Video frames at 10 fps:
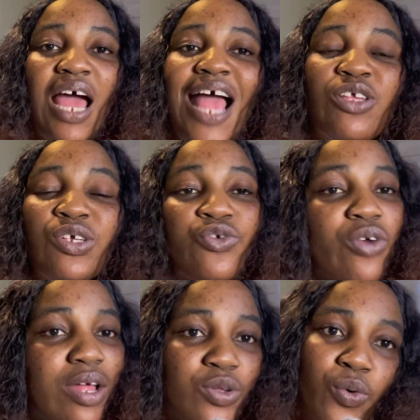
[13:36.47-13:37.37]
I just threw
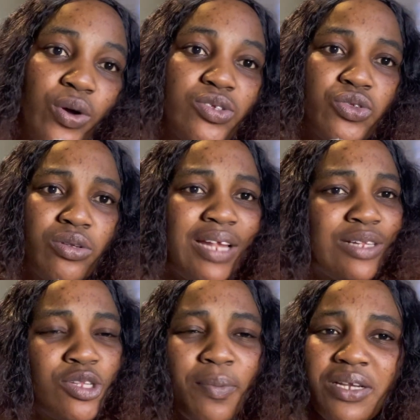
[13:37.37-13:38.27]
out the question
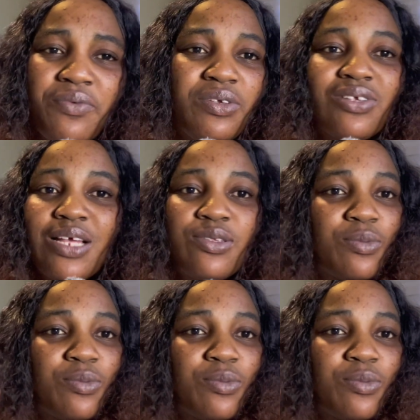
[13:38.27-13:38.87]
and somebody reached out